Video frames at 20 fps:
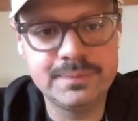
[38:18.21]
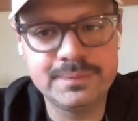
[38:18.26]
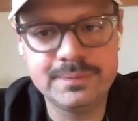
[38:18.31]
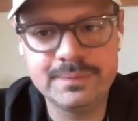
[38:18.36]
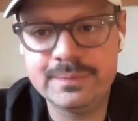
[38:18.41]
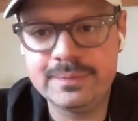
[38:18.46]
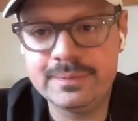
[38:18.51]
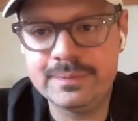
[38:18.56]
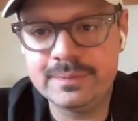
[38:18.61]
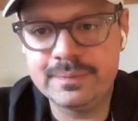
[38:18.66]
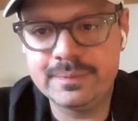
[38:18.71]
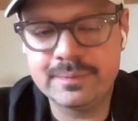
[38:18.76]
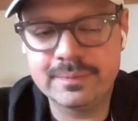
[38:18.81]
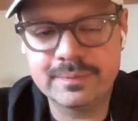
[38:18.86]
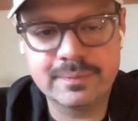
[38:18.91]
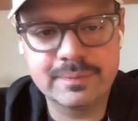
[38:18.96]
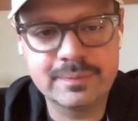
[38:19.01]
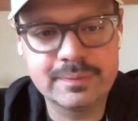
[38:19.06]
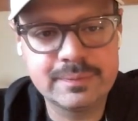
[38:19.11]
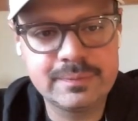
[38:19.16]

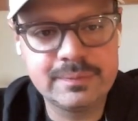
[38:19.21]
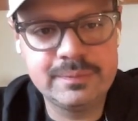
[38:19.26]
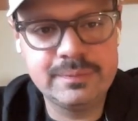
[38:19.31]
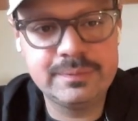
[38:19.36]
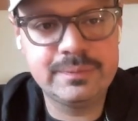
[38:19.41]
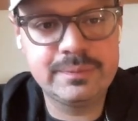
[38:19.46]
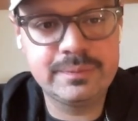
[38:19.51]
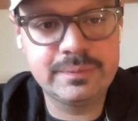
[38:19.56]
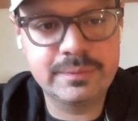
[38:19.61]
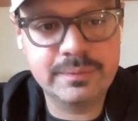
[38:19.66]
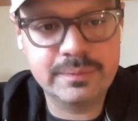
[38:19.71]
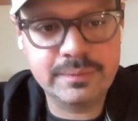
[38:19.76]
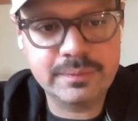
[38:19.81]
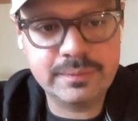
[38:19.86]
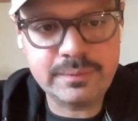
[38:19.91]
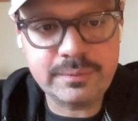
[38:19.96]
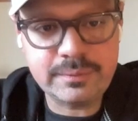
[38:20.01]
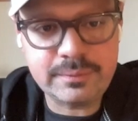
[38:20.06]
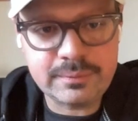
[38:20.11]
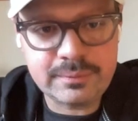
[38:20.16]

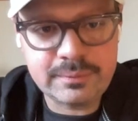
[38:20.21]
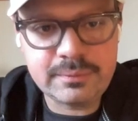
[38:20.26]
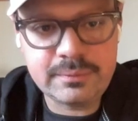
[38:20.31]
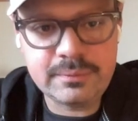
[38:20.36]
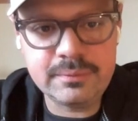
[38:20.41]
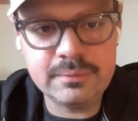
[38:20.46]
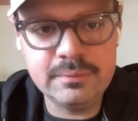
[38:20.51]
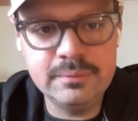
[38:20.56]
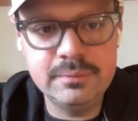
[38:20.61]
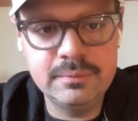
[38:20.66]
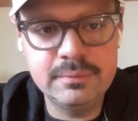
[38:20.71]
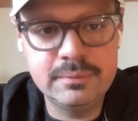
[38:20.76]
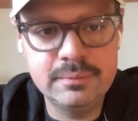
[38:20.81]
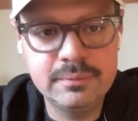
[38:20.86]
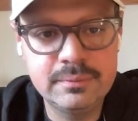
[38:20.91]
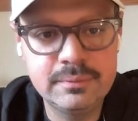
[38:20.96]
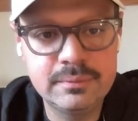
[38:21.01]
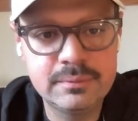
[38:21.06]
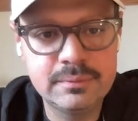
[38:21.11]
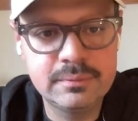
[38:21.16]

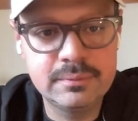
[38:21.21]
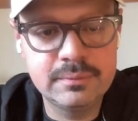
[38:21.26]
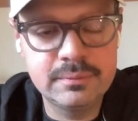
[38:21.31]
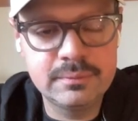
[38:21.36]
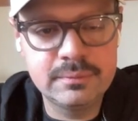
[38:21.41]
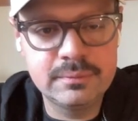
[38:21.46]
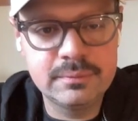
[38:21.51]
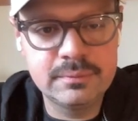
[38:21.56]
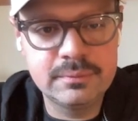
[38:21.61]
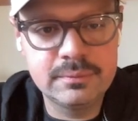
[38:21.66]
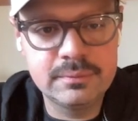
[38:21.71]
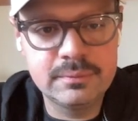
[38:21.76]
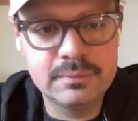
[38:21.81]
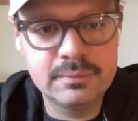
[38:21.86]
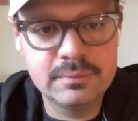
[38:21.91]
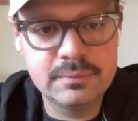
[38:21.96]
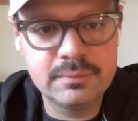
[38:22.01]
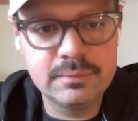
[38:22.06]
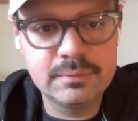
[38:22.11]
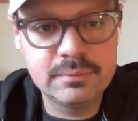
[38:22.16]

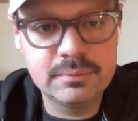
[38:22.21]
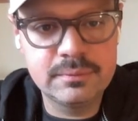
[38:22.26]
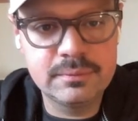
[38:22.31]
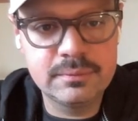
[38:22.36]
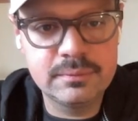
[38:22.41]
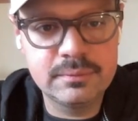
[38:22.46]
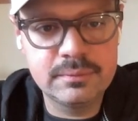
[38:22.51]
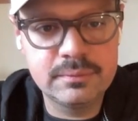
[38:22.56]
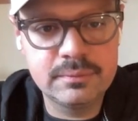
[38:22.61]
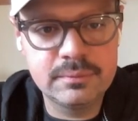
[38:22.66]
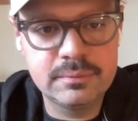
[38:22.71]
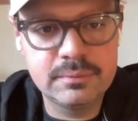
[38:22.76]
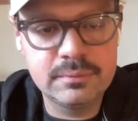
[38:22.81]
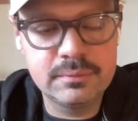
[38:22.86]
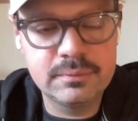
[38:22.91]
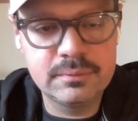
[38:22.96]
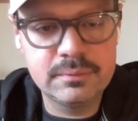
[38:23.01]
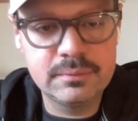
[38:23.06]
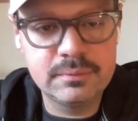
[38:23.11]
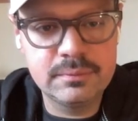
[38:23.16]

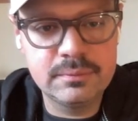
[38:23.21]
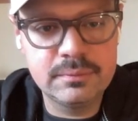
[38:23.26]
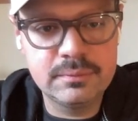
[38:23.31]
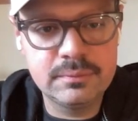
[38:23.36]
This person isn't speaking.